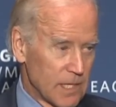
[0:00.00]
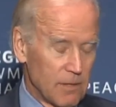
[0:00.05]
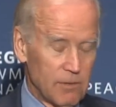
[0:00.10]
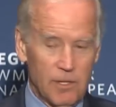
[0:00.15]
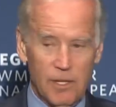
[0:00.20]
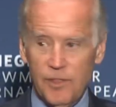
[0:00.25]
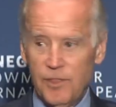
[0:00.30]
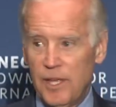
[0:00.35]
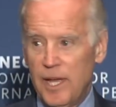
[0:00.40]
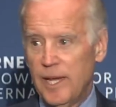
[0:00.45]
I
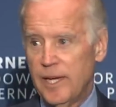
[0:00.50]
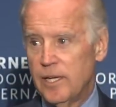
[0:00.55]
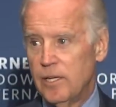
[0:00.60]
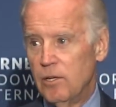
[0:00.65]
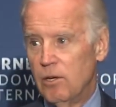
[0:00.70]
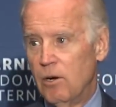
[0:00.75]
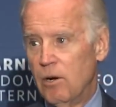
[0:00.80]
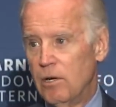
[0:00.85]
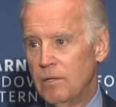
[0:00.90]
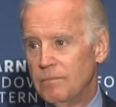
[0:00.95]
want to thank
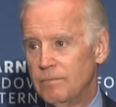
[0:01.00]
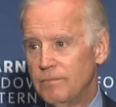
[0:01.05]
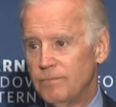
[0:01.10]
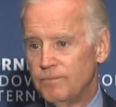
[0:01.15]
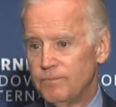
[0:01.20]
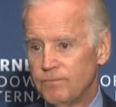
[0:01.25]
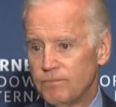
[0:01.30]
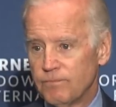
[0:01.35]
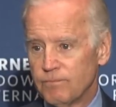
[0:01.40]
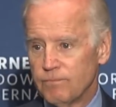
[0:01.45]
you all.
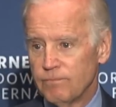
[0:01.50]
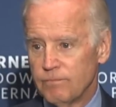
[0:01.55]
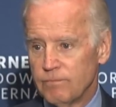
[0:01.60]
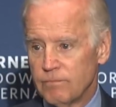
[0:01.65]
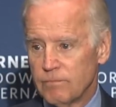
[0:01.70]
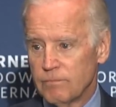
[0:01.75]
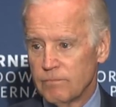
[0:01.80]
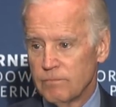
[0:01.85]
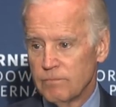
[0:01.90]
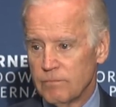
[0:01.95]

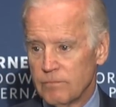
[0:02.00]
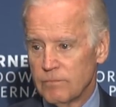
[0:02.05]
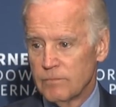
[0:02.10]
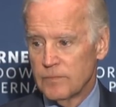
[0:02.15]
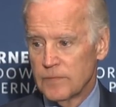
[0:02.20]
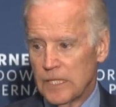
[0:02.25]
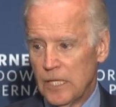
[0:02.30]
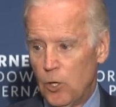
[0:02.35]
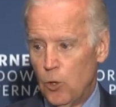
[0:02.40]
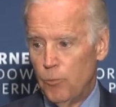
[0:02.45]

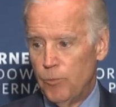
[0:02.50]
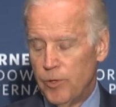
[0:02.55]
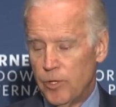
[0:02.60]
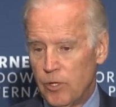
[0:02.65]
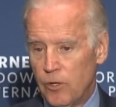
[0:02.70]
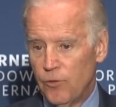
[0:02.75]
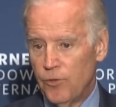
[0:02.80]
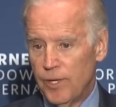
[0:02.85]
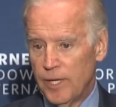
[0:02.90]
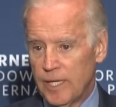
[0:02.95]
I hope you
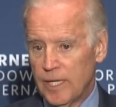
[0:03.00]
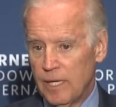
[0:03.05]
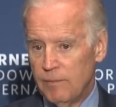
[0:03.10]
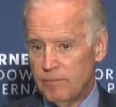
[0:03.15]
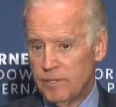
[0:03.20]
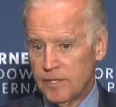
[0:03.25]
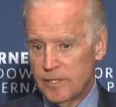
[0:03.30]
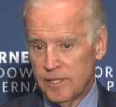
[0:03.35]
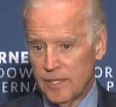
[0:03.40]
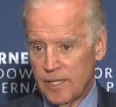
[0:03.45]
don't think
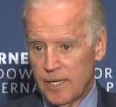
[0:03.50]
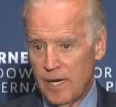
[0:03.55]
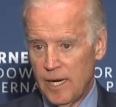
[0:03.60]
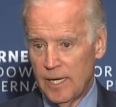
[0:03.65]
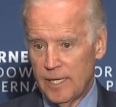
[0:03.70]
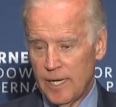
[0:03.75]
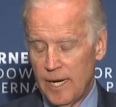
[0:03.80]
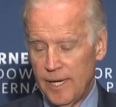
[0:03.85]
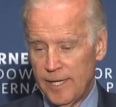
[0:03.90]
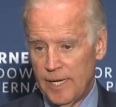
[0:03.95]
I'm just a
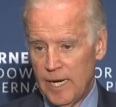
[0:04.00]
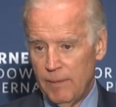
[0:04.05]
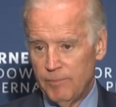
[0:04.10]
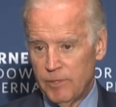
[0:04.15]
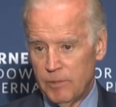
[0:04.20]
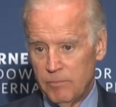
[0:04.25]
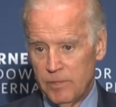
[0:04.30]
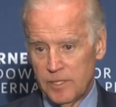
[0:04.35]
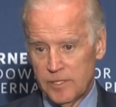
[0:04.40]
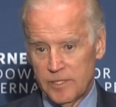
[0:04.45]
cockeyed
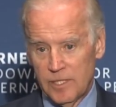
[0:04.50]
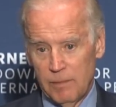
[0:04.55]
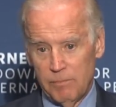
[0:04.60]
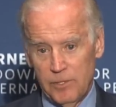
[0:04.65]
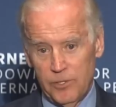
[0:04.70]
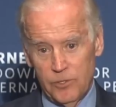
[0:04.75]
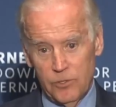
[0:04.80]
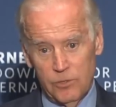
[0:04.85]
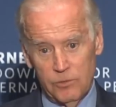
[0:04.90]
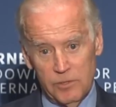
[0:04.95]
optimist. I've
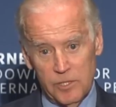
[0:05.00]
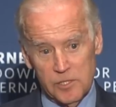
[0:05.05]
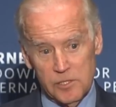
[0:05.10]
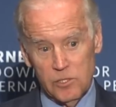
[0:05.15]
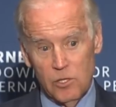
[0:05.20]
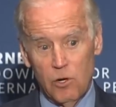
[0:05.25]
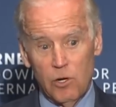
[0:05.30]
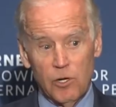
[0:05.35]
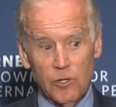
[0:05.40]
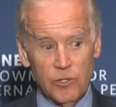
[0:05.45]
been doing
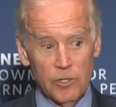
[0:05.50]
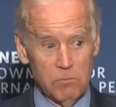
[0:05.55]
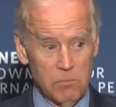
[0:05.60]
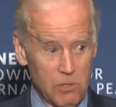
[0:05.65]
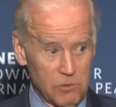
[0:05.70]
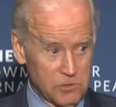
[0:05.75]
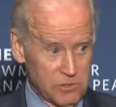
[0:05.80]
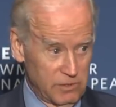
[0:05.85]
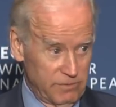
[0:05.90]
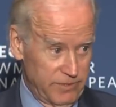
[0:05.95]
this longer than
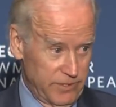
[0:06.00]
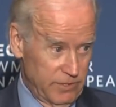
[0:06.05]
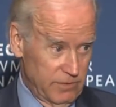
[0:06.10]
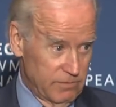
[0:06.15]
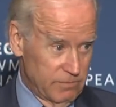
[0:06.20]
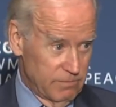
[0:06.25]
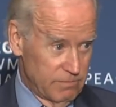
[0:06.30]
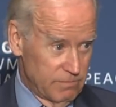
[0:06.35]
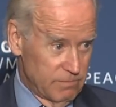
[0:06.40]
most of you.